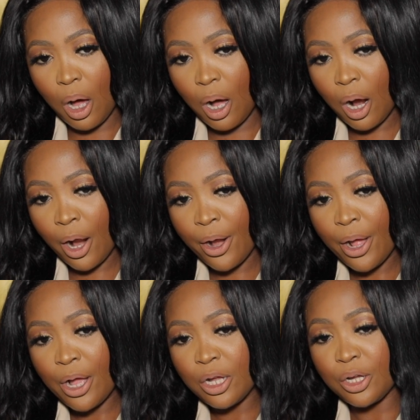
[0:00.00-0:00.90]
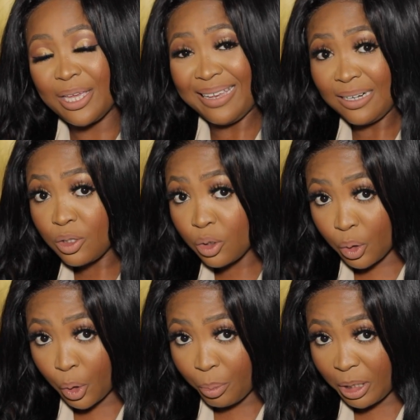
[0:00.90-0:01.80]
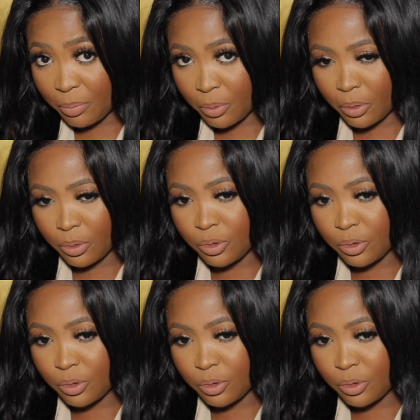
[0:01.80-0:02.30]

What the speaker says: are getting to know people,